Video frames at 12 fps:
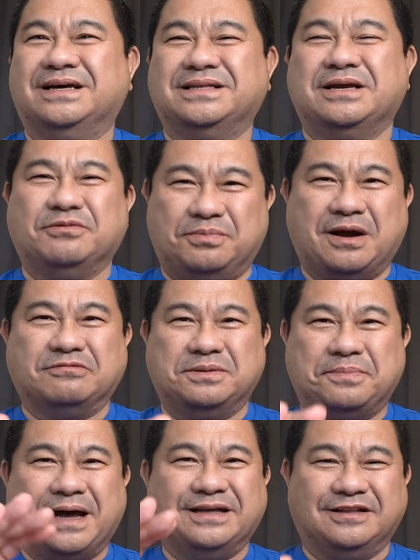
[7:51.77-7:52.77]
they would
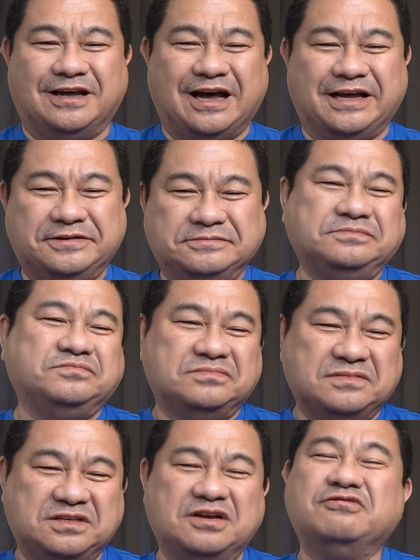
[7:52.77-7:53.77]
probably pile it high.
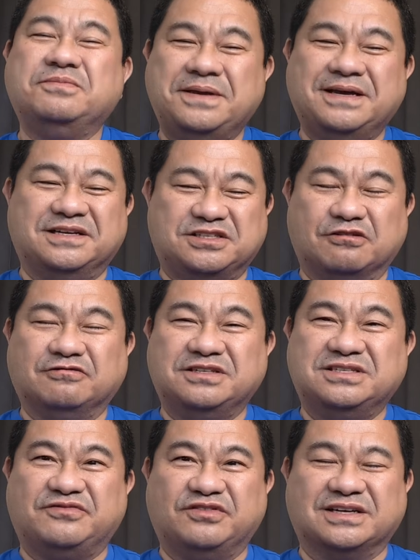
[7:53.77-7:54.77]
It would be a
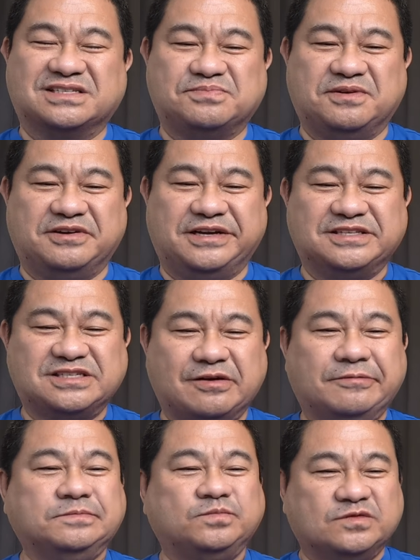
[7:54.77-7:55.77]
totally different experience.
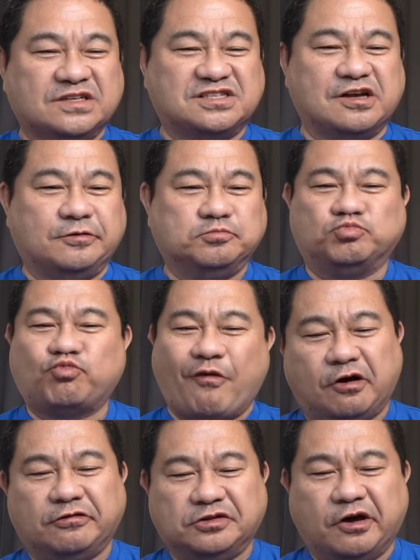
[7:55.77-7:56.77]
So
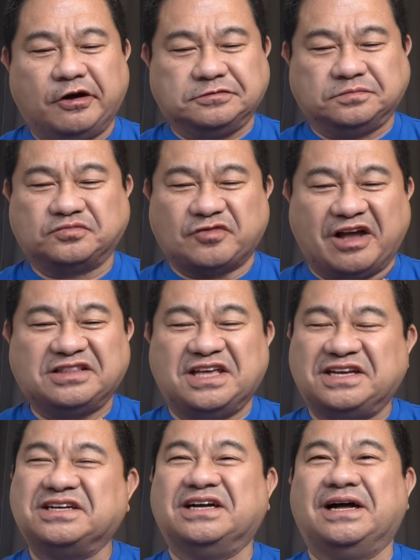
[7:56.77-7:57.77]
all in all, I
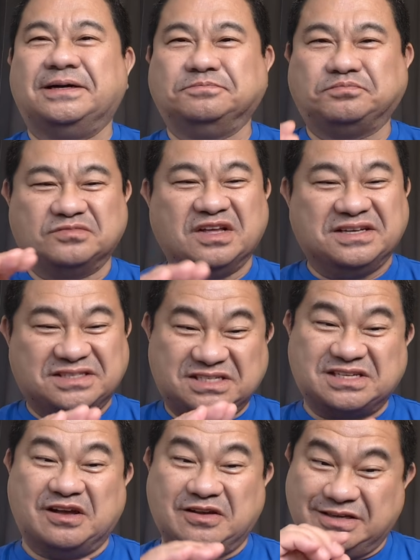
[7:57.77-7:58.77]
think
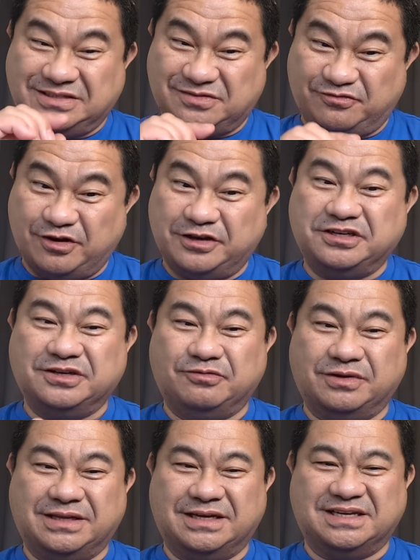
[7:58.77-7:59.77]
it's very good
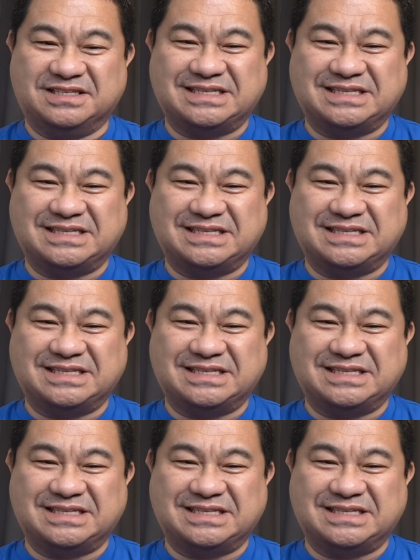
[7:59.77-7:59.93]
with a